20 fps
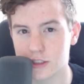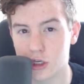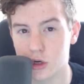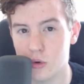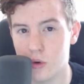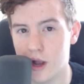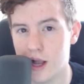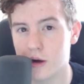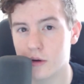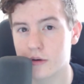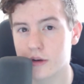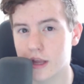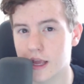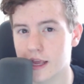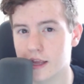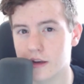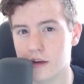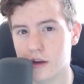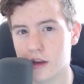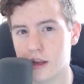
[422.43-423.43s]
Go out
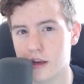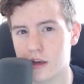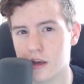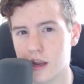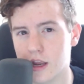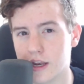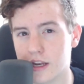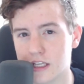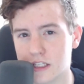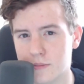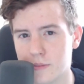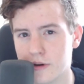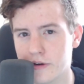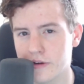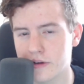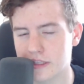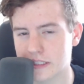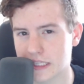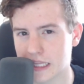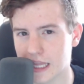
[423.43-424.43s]
and
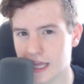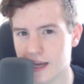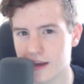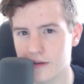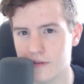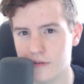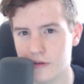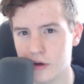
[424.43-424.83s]
experience life.